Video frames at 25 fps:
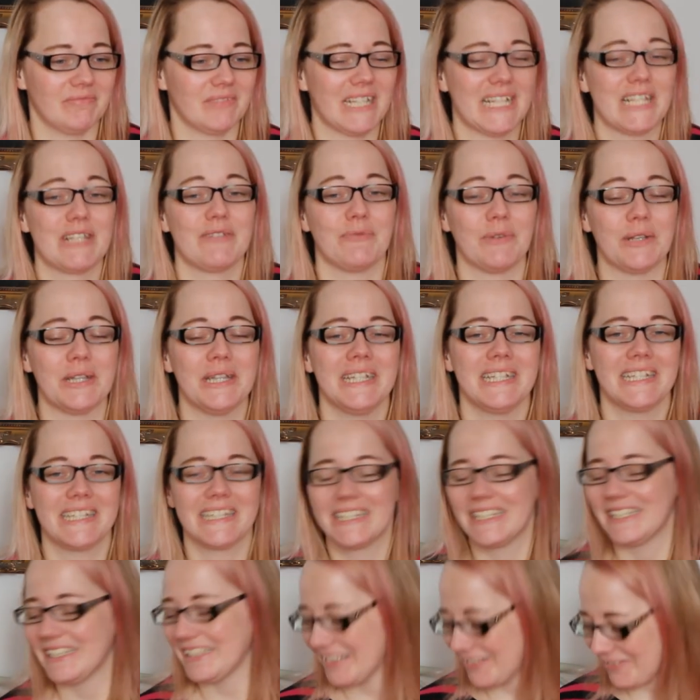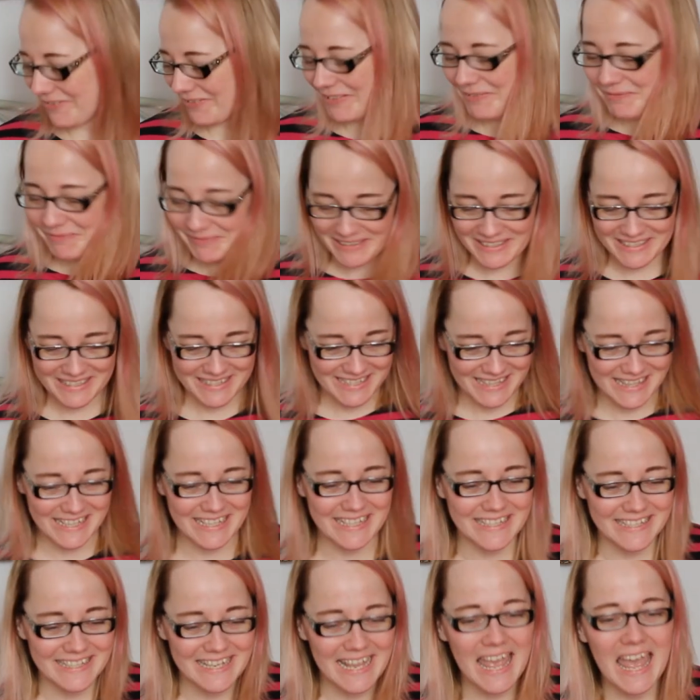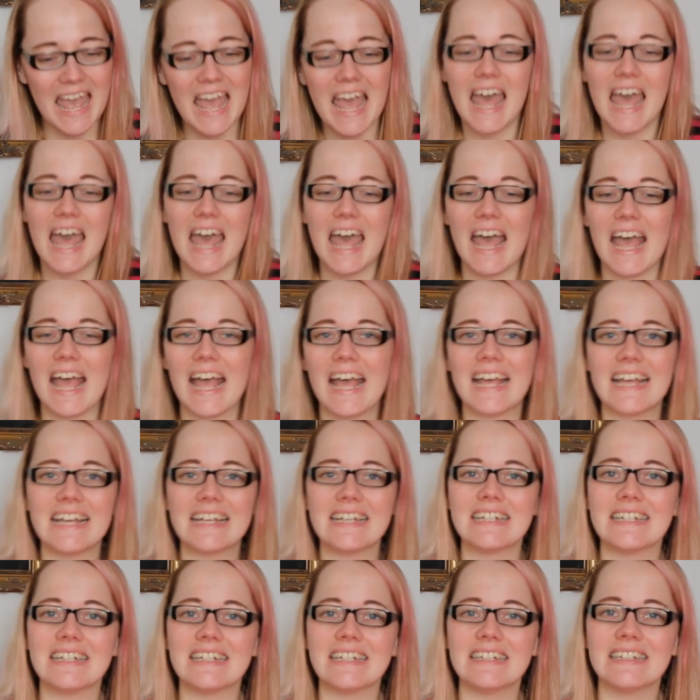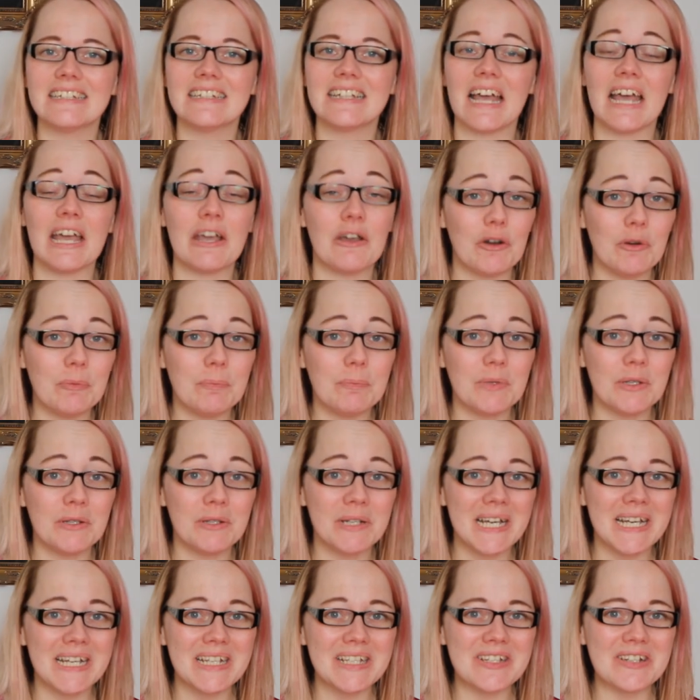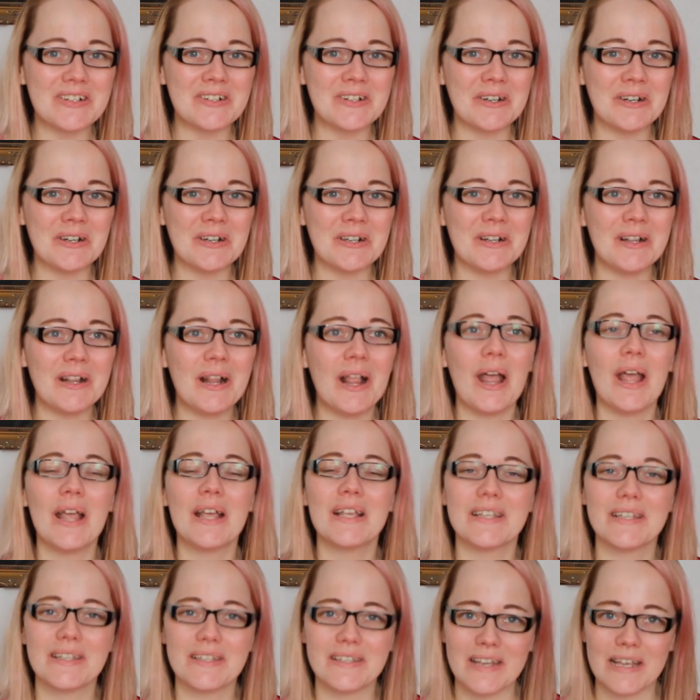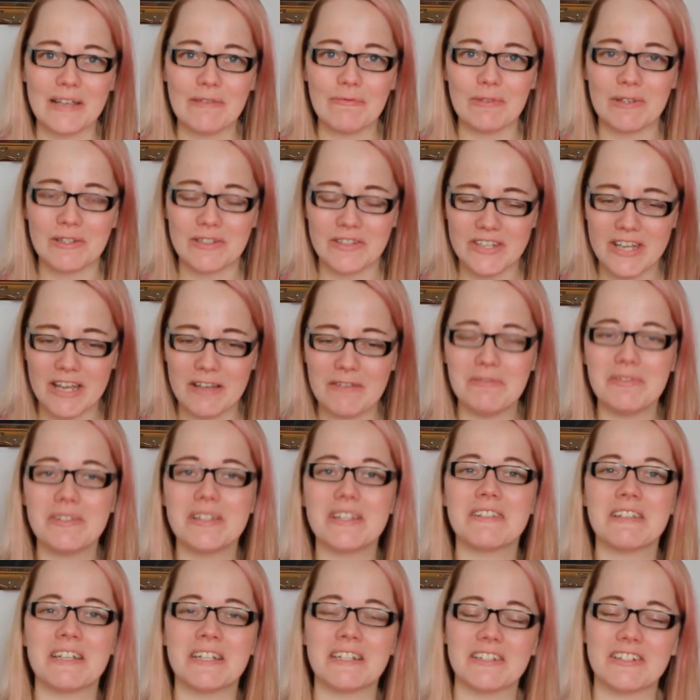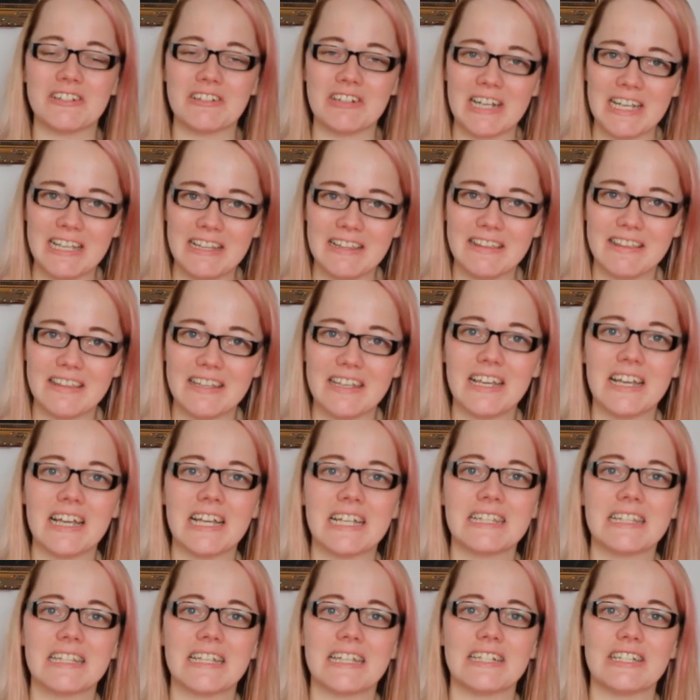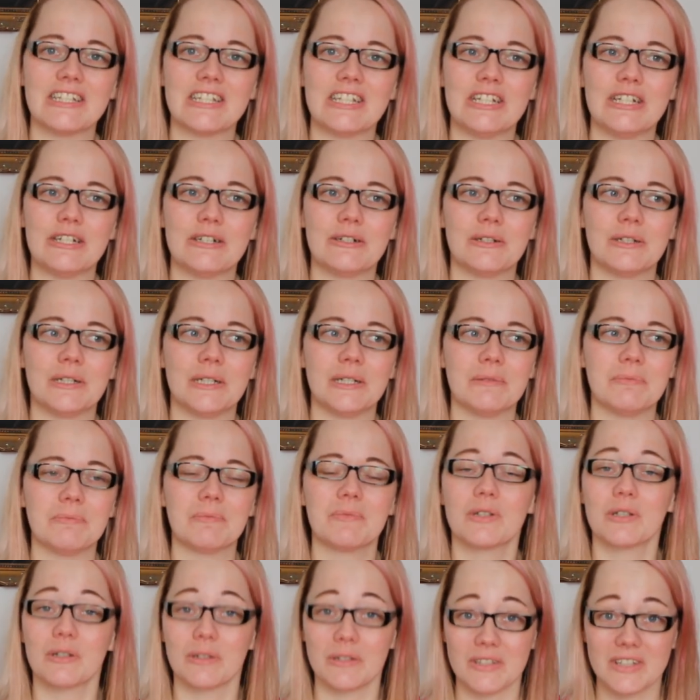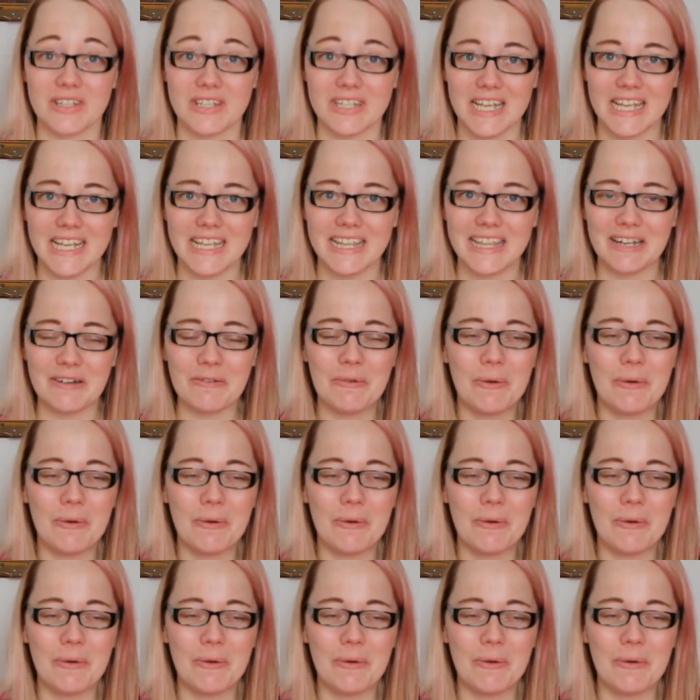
it's fun. It's fun finishing things. And I hope you guys are all safe and sound, that you're healthy, and that you're gonna stay that